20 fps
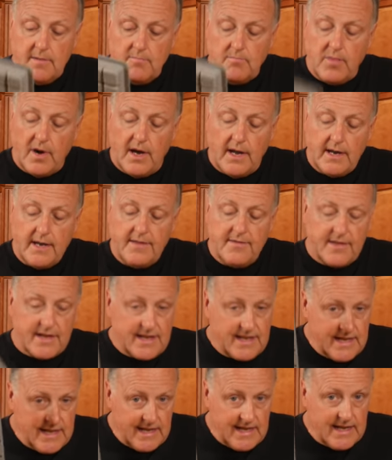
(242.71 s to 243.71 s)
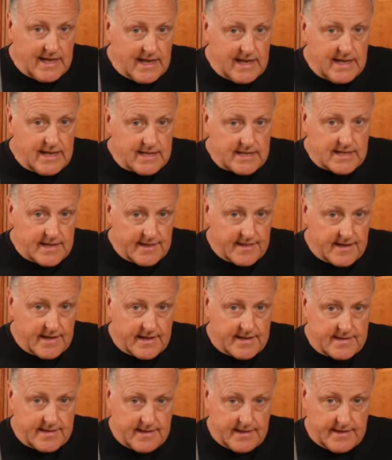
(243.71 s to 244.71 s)
But the key to
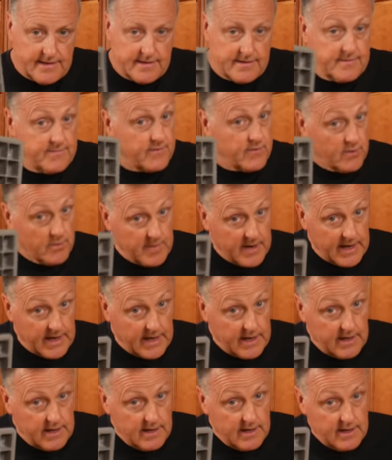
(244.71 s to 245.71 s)
this is, for me,